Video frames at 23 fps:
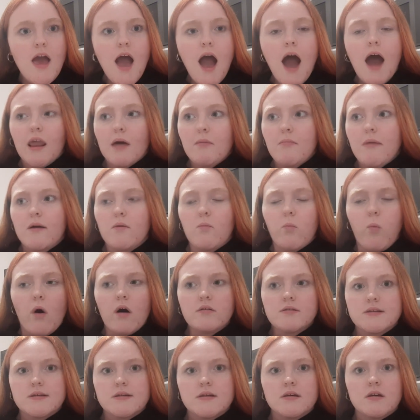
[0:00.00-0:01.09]
And I'm like,
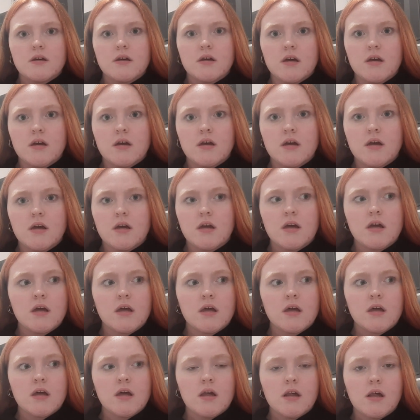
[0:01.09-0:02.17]
what?
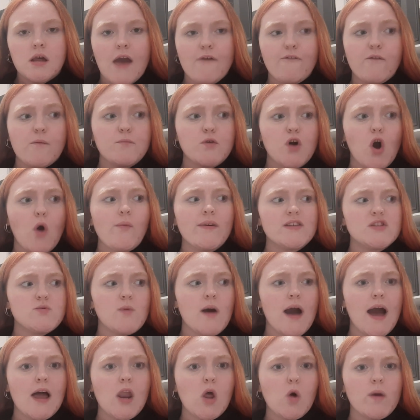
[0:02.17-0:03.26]
if I'm going to a
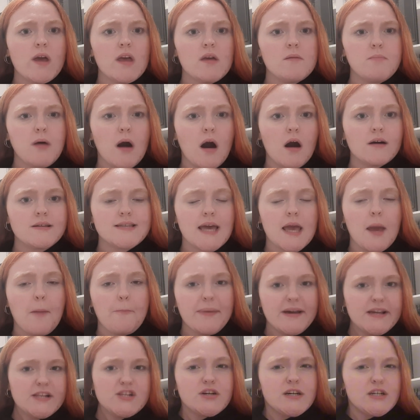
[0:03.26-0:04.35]
Halloween party,
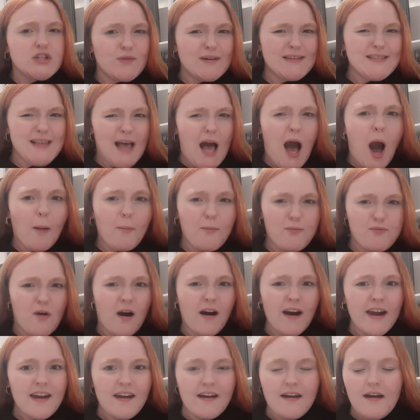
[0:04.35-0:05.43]
bitch, I dress up,
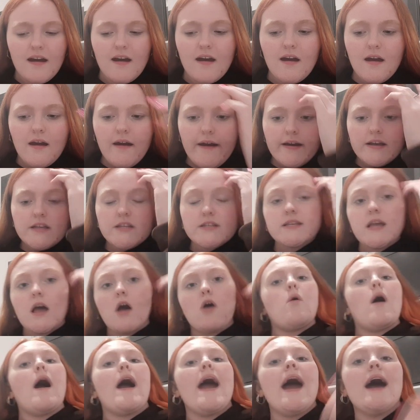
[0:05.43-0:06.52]
right?
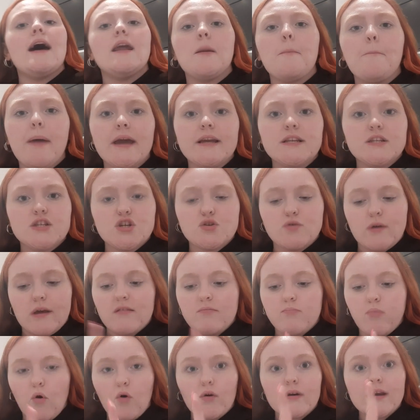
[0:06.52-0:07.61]
So I had a
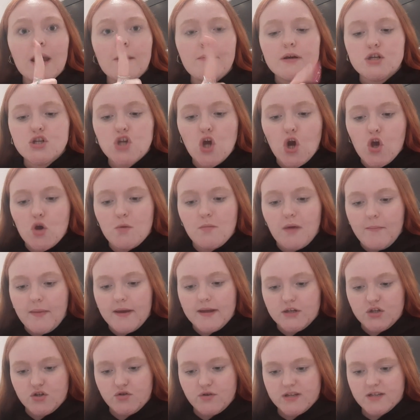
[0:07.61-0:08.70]
Pinterest board. Let me show you my
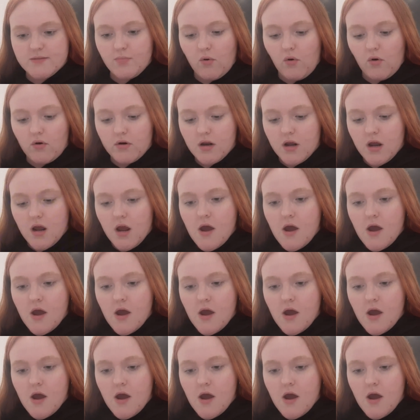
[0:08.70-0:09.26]
Pinterest board.